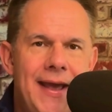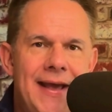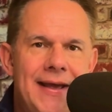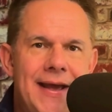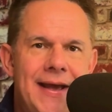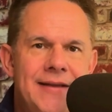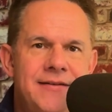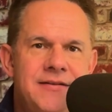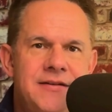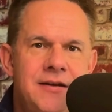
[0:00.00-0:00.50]

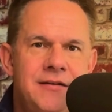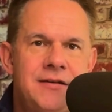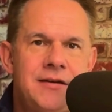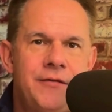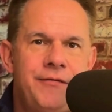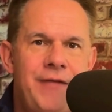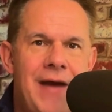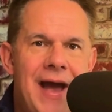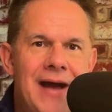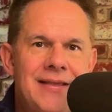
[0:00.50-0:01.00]
It's just
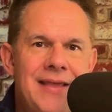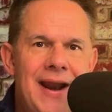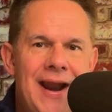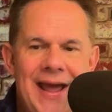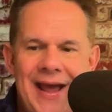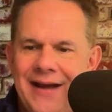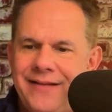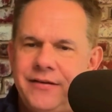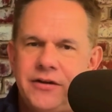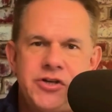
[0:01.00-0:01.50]
the fact that
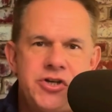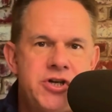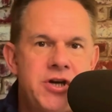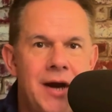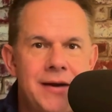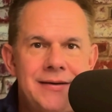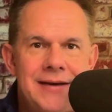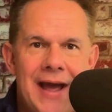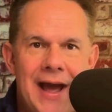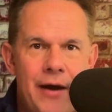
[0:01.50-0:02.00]
I had to
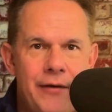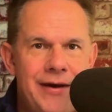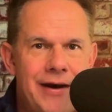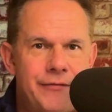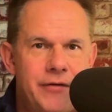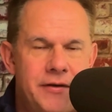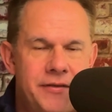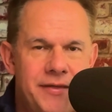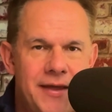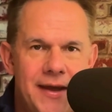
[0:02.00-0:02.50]
shut down
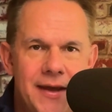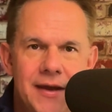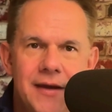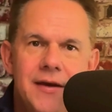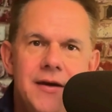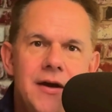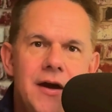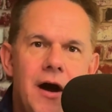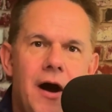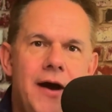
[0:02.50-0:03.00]
everything,
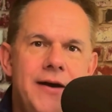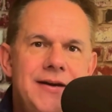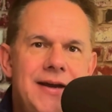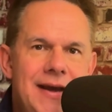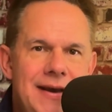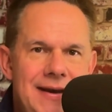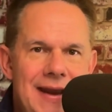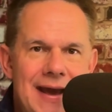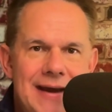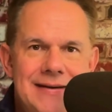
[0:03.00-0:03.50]

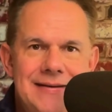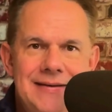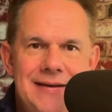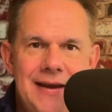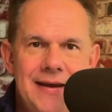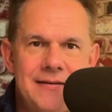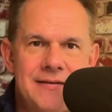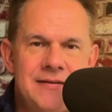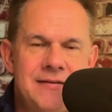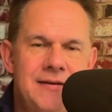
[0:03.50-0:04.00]
unconnect
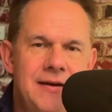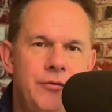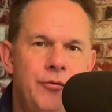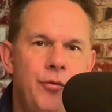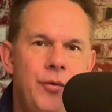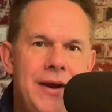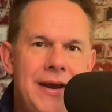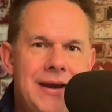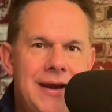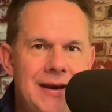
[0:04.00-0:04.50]
disks
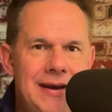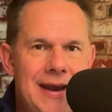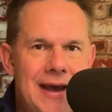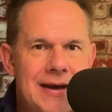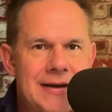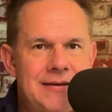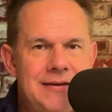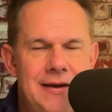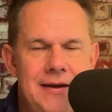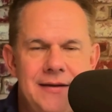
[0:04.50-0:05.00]
and
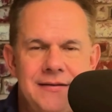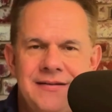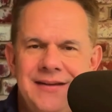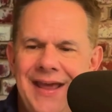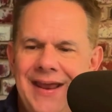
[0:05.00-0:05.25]
reconnect disks.